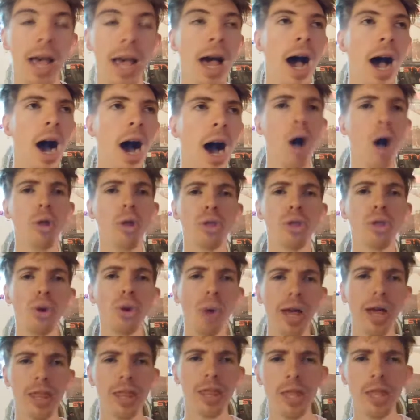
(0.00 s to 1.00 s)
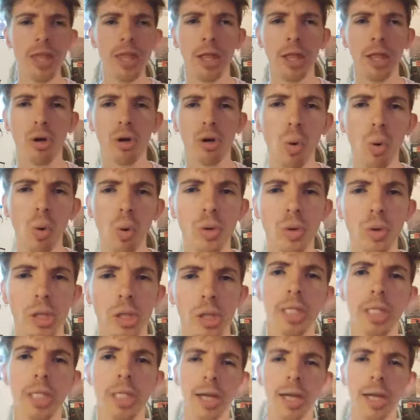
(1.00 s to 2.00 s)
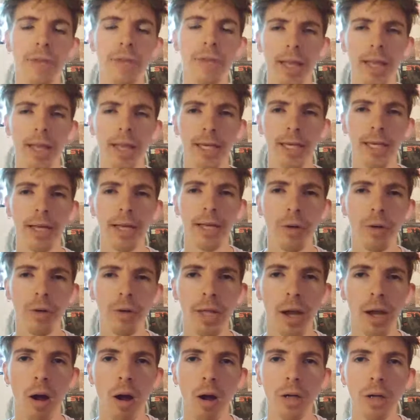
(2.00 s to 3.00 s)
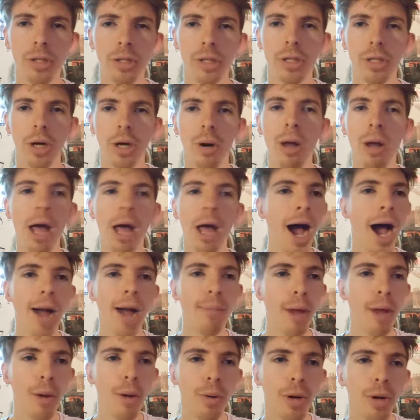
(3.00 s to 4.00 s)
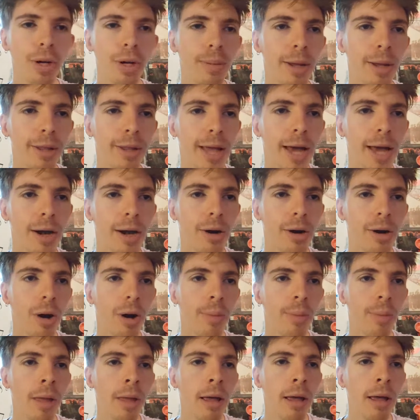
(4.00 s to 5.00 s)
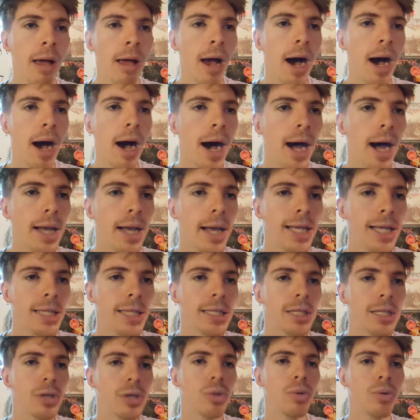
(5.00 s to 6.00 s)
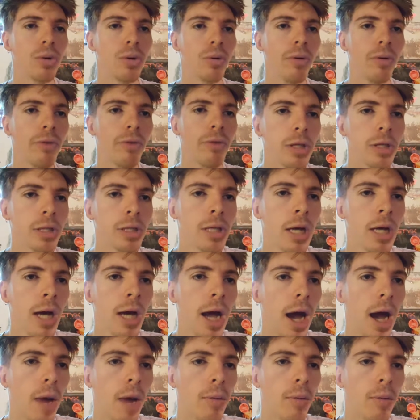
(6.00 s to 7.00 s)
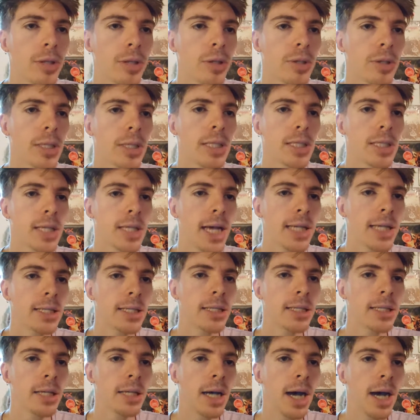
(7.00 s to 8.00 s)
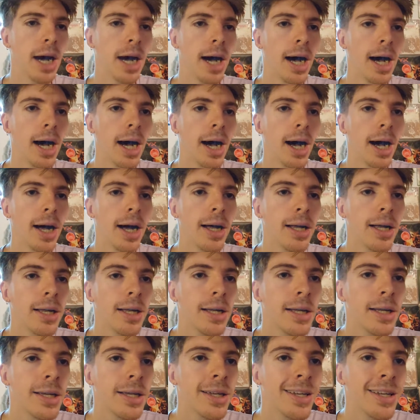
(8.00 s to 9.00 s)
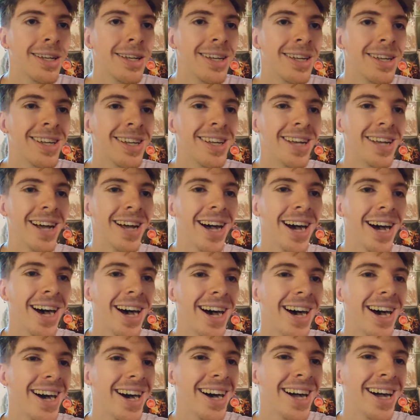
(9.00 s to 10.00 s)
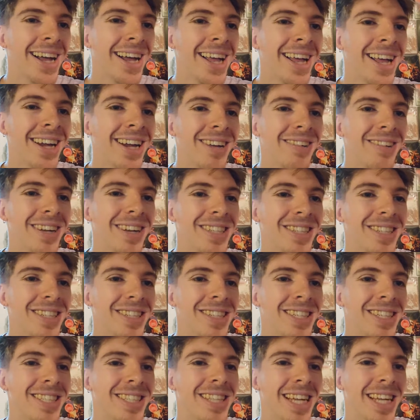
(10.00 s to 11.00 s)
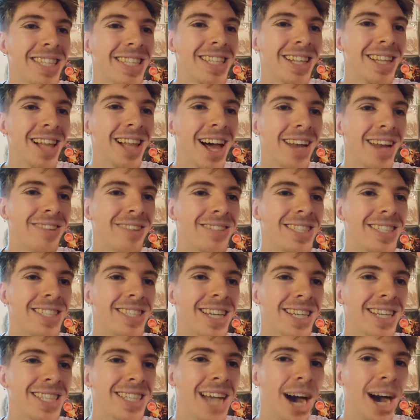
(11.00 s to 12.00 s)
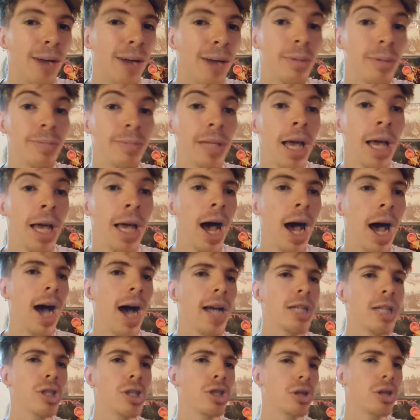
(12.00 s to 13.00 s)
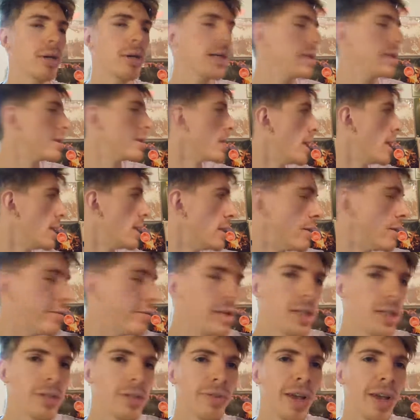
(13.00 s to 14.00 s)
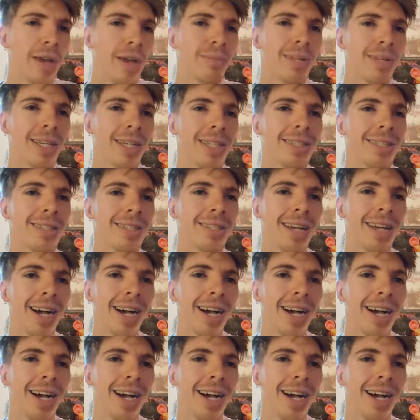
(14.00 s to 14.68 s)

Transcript: Uh, although I think their goals are significantly different than ours, so I'm not worried about that at all. Uh, Nate says Uno reverse. Uh, Retro says yes. Uh, uh Retro says that's a lot of Styx albums. Uh, it sure is. Uh, Tiffany's family is